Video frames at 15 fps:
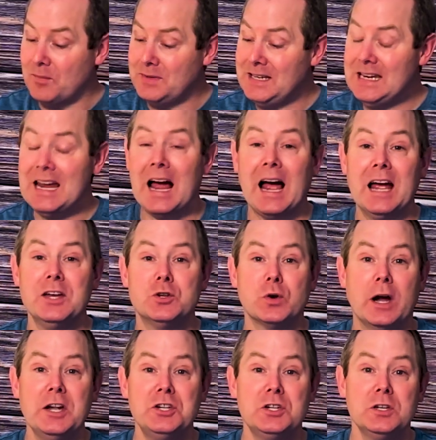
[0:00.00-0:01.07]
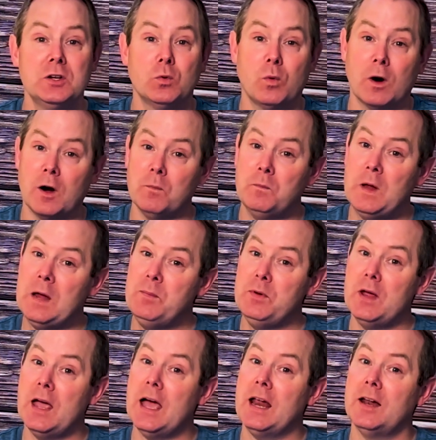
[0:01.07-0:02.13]
dehydration to where maybe
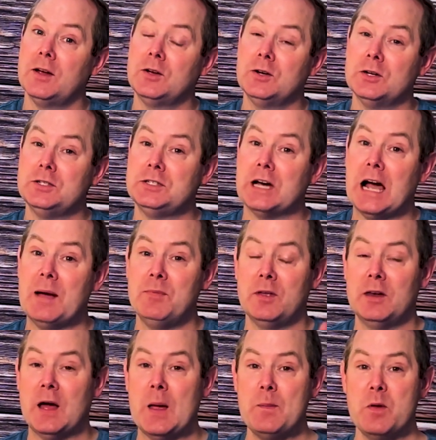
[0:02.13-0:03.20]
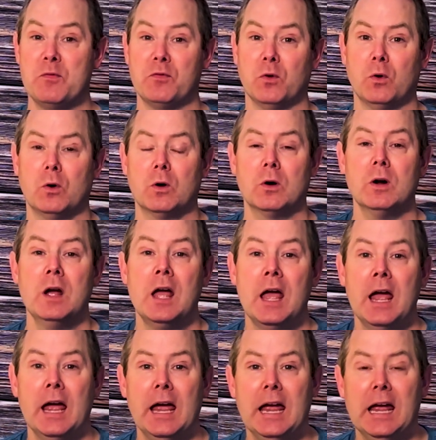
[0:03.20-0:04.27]
you had a good time the night before,
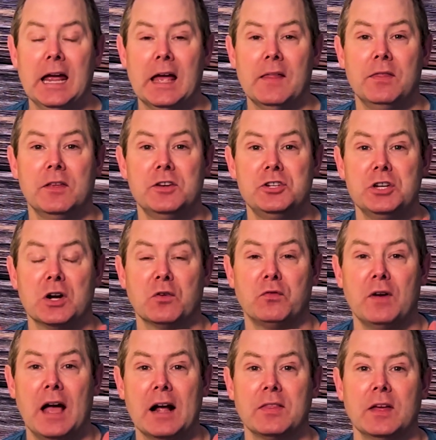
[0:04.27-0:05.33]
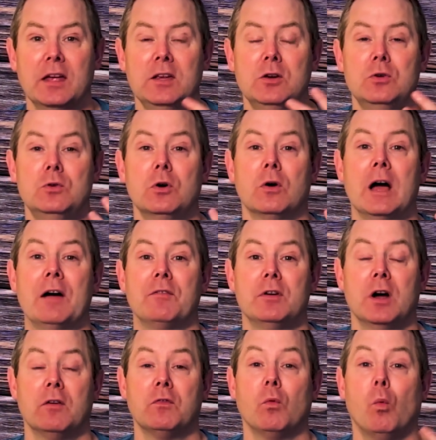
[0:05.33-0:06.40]
and the sheer fact that you don't have
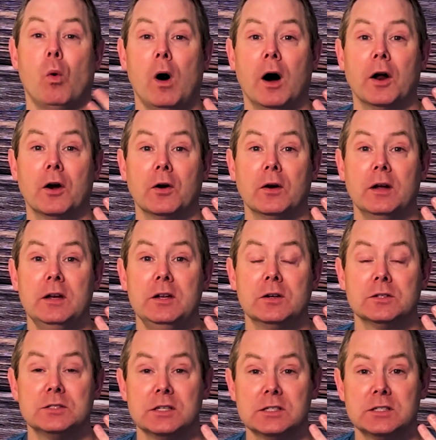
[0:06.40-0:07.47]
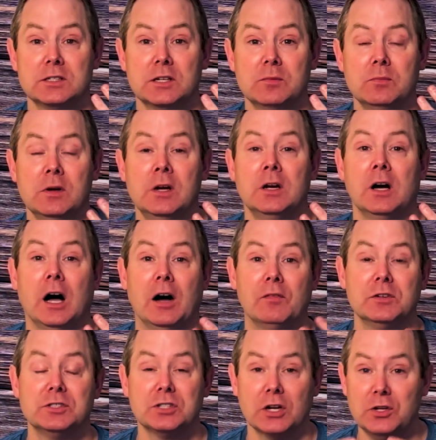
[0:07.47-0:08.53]
enough water in your system, all of a
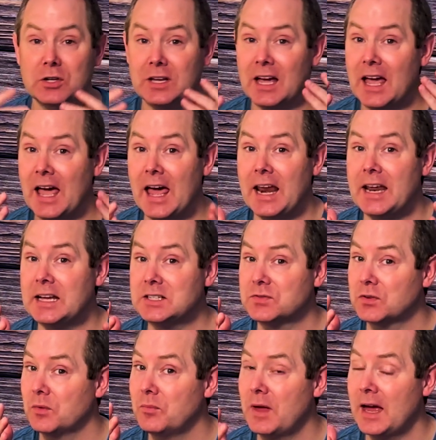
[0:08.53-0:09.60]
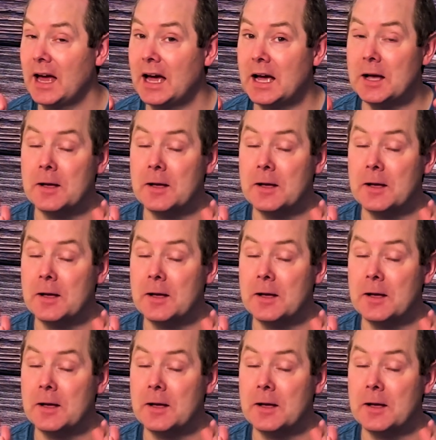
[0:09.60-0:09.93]
sudden you get headaches from that.